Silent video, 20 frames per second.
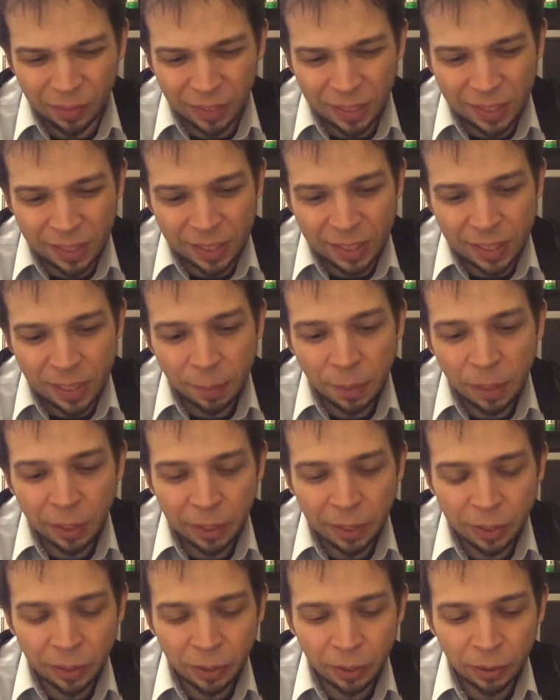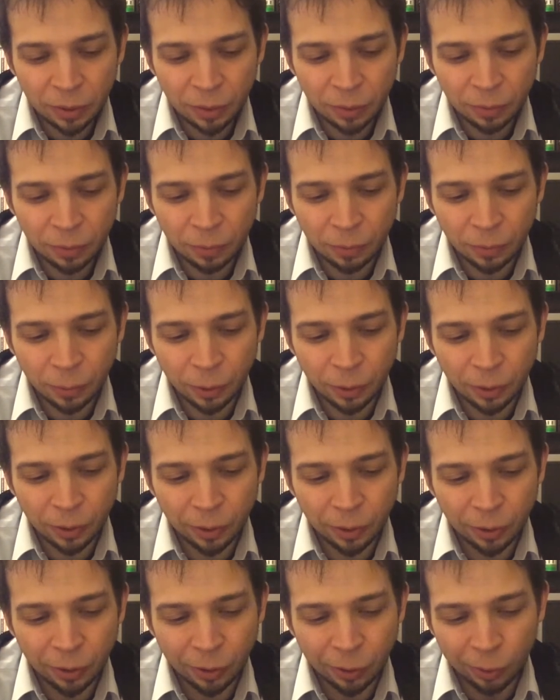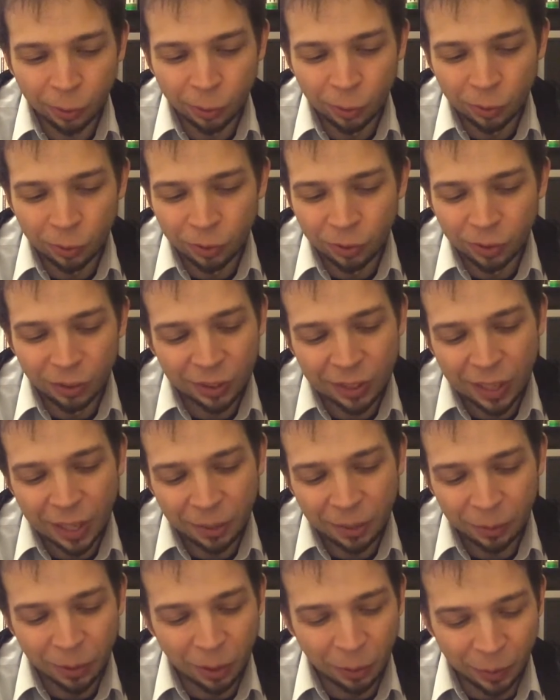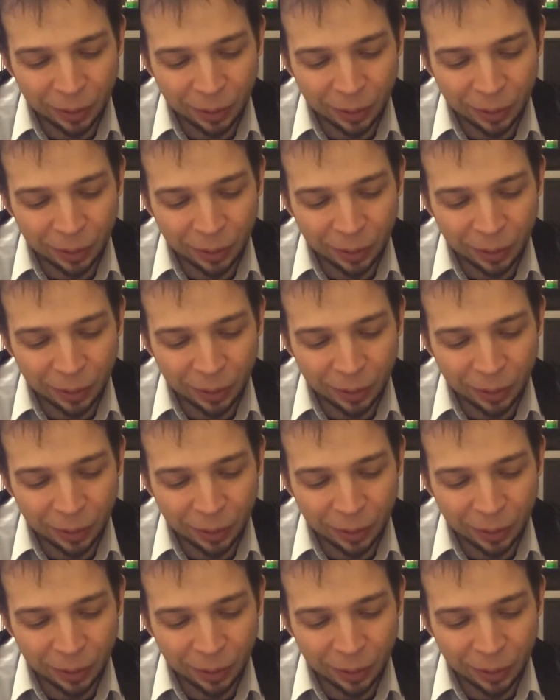a simulator for girls. I don't know what